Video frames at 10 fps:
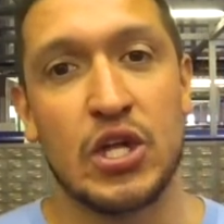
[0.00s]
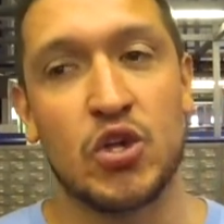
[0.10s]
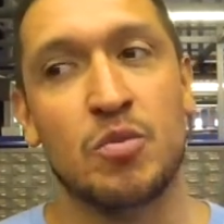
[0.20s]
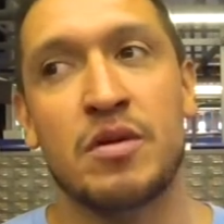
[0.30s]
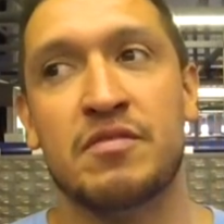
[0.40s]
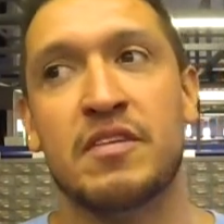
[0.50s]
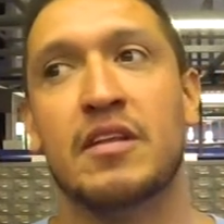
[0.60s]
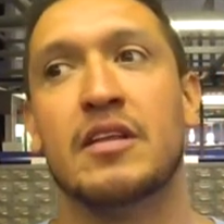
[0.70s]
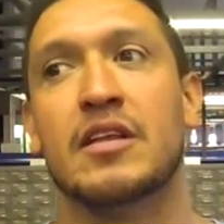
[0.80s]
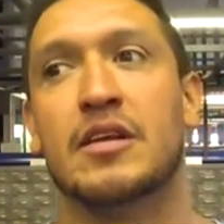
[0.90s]
you might feel
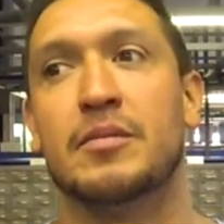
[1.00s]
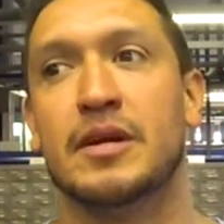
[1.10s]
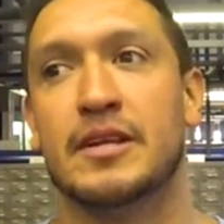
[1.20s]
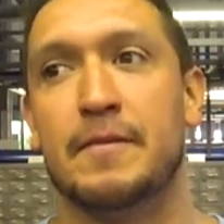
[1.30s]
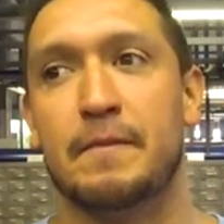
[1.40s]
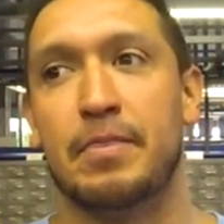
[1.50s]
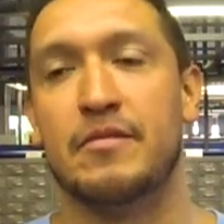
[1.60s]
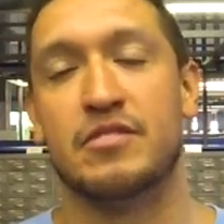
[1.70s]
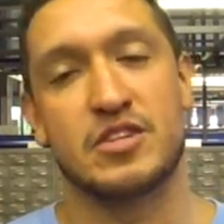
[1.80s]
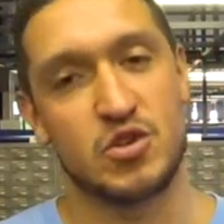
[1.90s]
a little bit
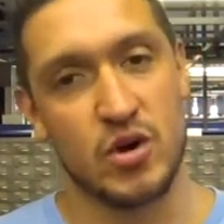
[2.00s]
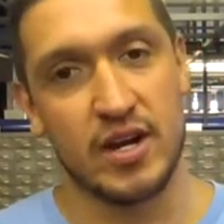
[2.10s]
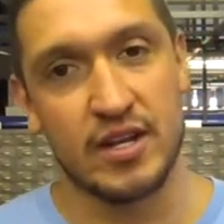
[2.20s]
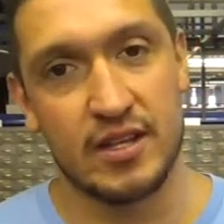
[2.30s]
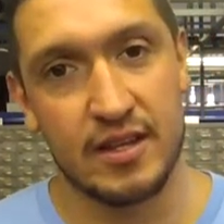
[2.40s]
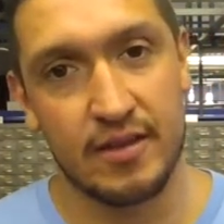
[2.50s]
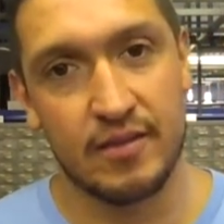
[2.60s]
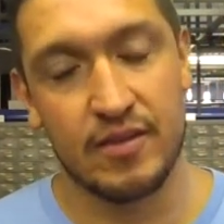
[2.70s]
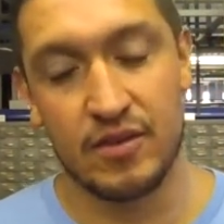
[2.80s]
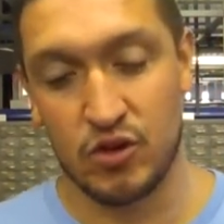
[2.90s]
frustrated
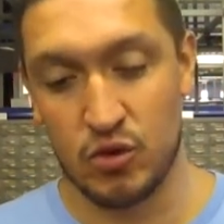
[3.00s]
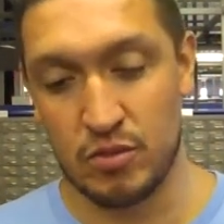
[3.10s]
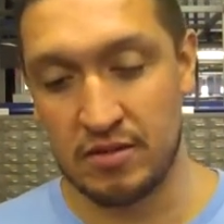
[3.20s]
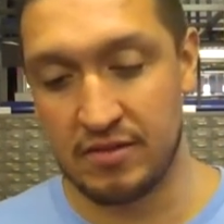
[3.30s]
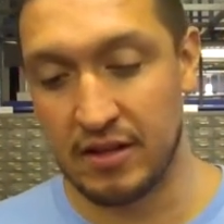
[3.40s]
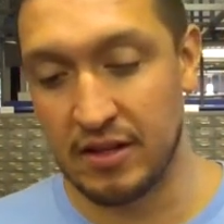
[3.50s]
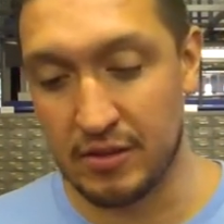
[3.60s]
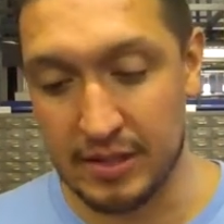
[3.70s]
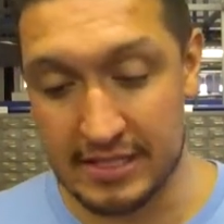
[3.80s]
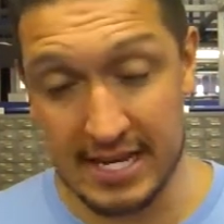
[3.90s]
you might feel a little
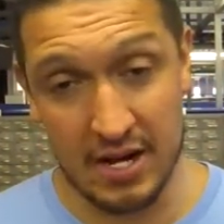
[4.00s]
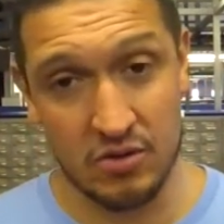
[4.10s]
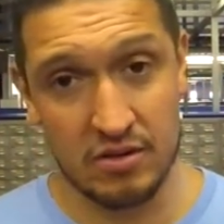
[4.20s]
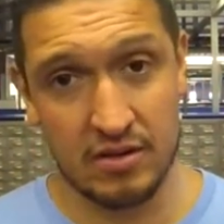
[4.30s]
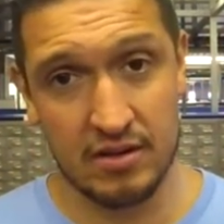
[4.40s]
bit down